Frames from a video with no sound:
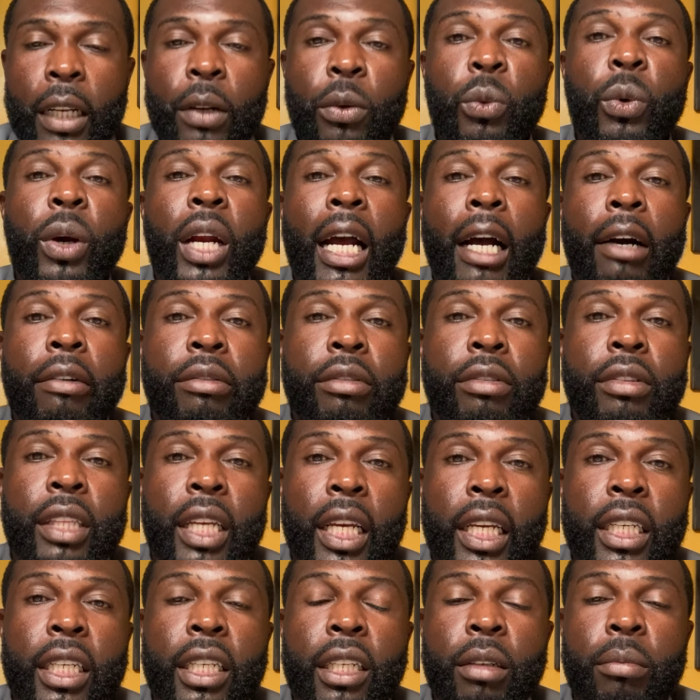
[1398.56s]
without
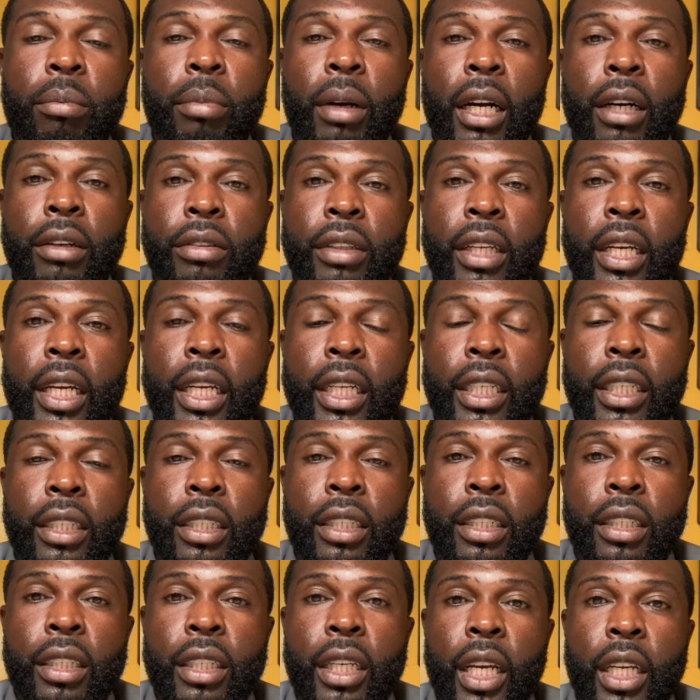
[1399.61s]
thinking about that,
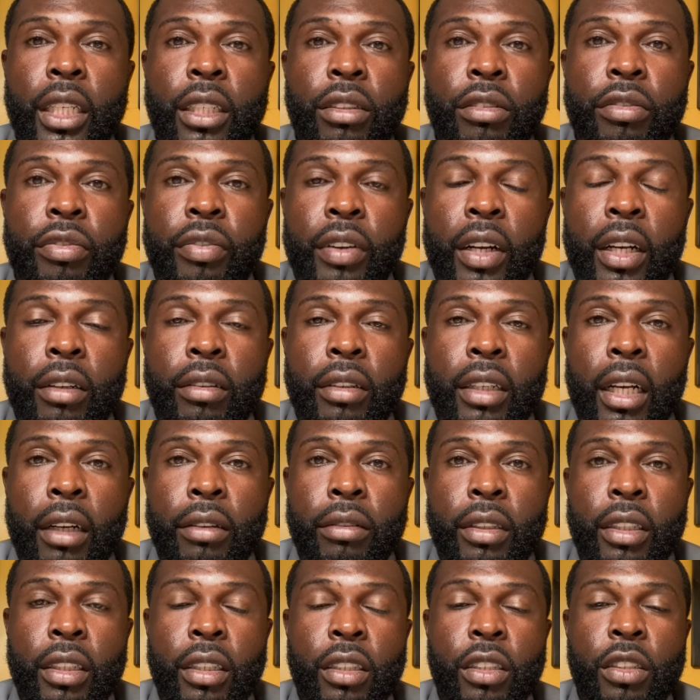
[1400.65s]
and you found out
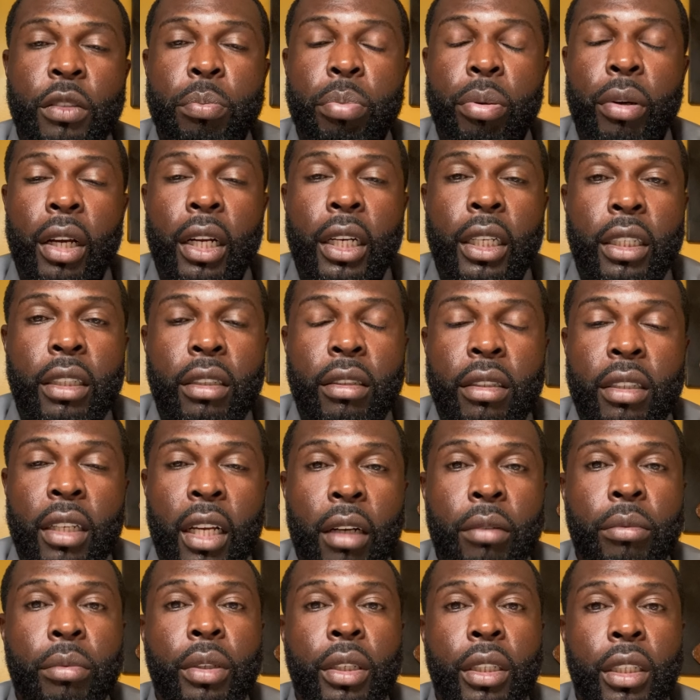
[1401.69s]
that this product is
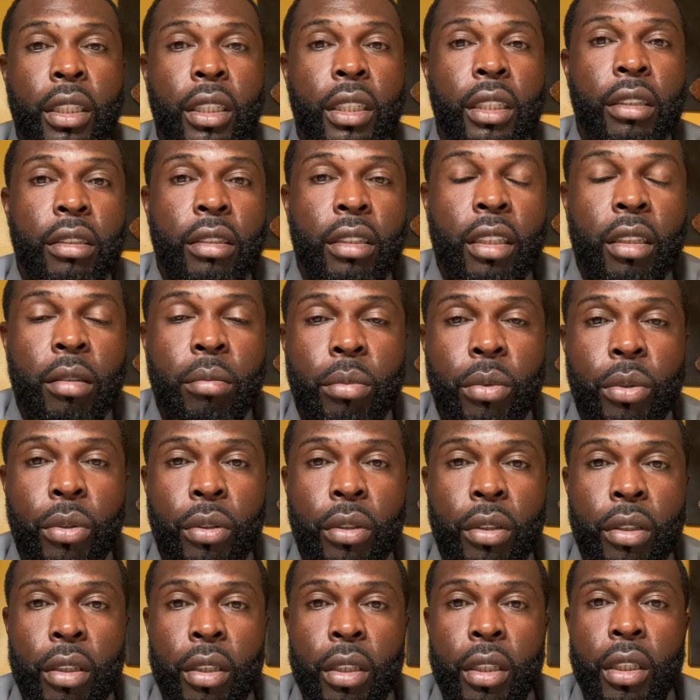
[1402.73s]
not what it is
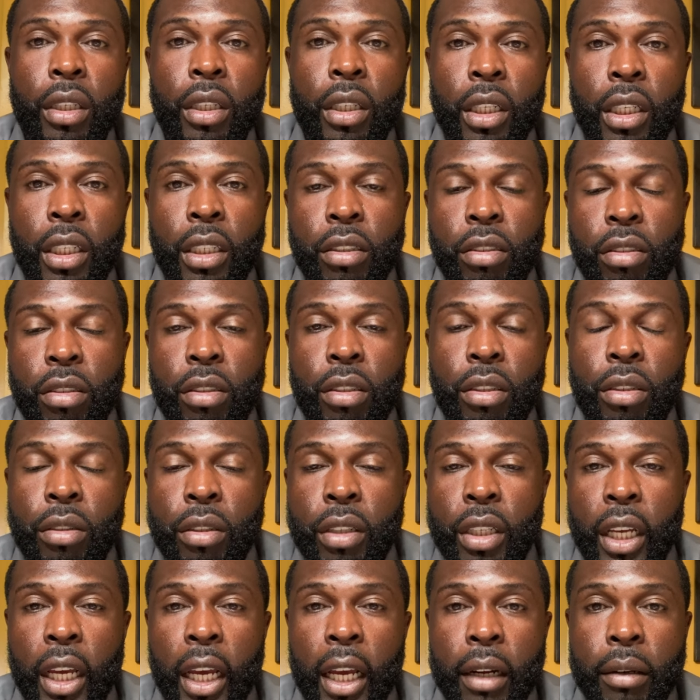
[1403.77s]
anymore. It is still
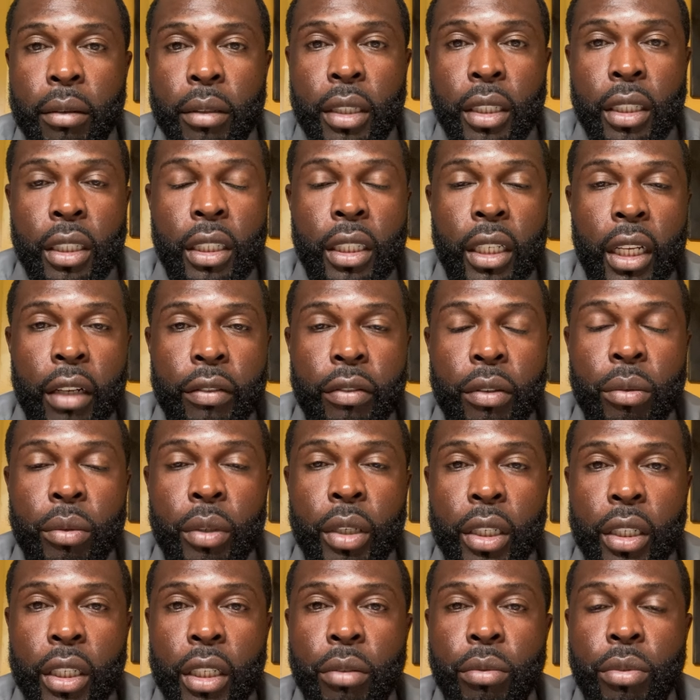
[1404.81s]
carried in
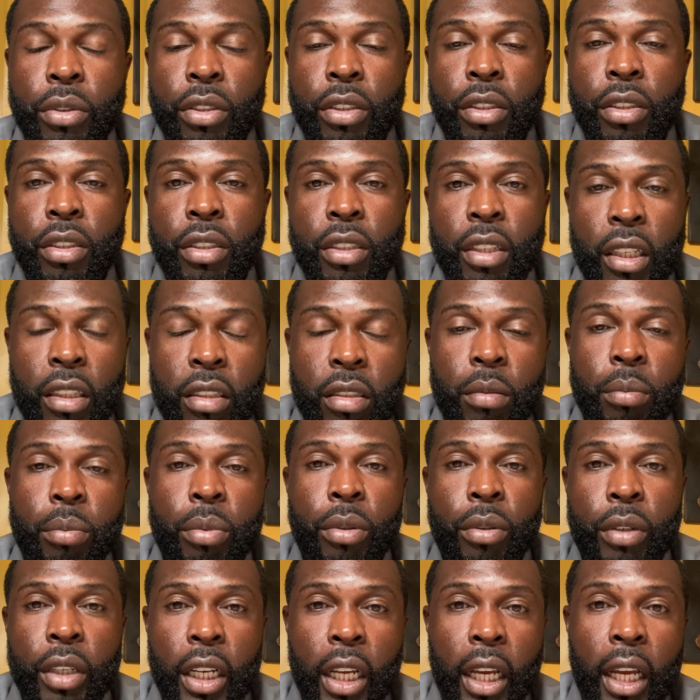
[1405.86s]
everywhere. It was
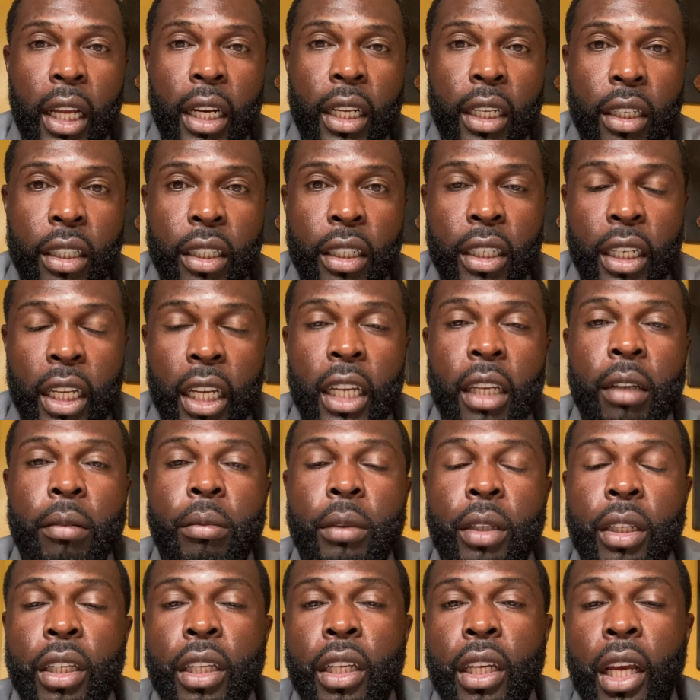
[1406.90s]
accessible and it had a good name,
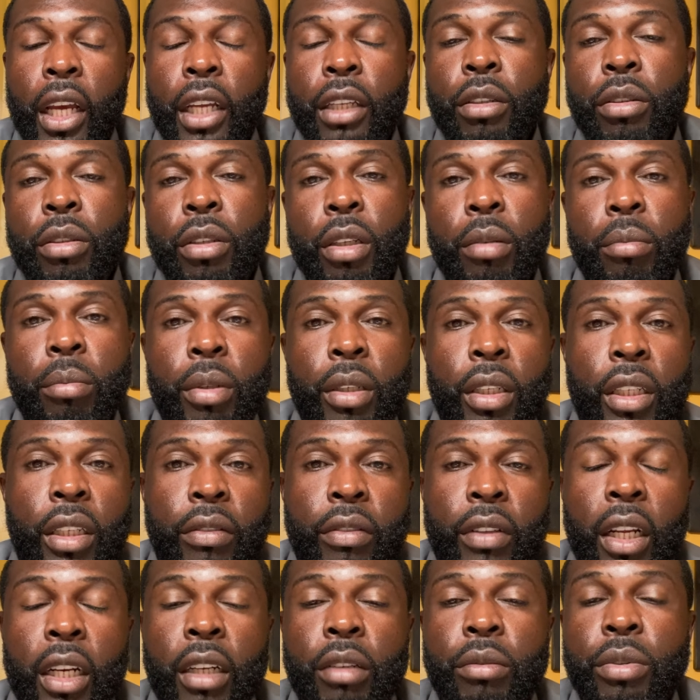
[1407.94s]
and you couldn't believe
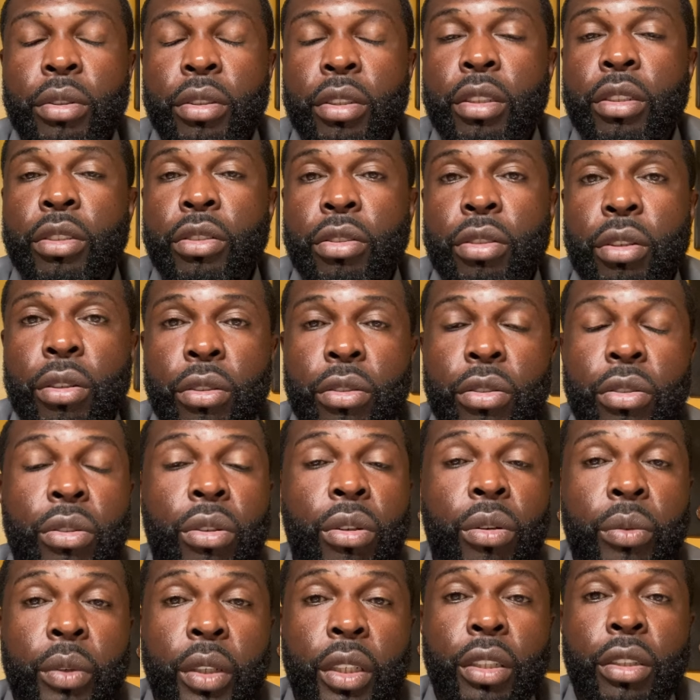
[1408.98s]
that it was in a certain
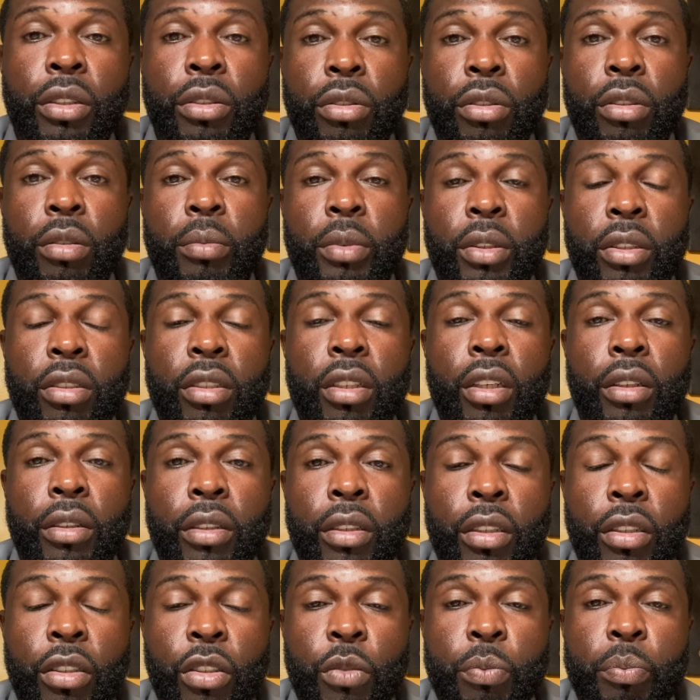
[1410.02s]
store when it used to be sold
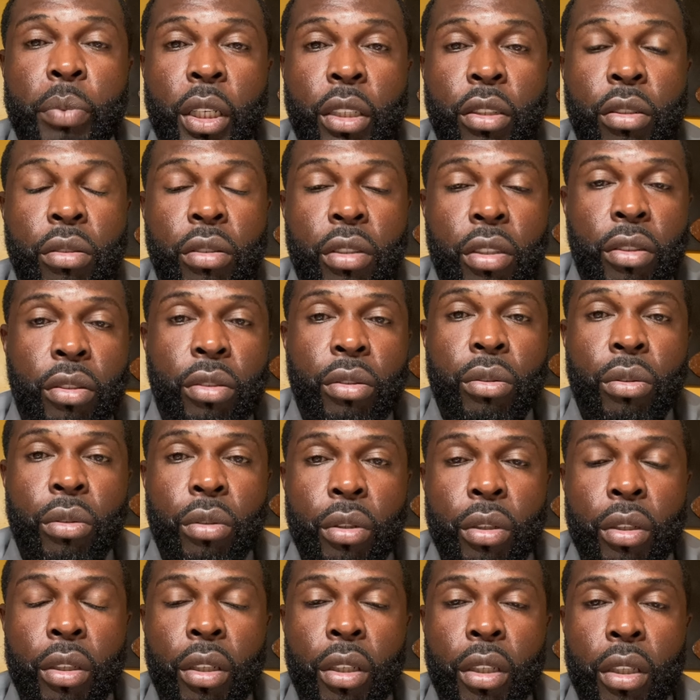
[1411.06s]
in a specialty store.